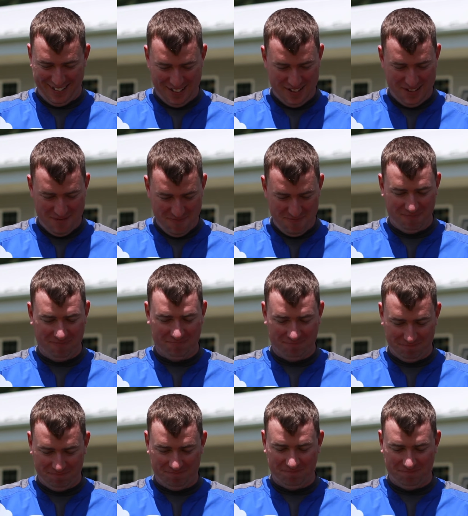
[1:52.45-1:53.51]

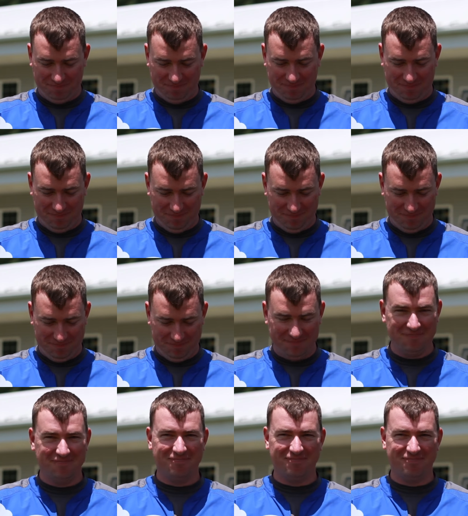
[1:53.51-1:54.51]
[no speech]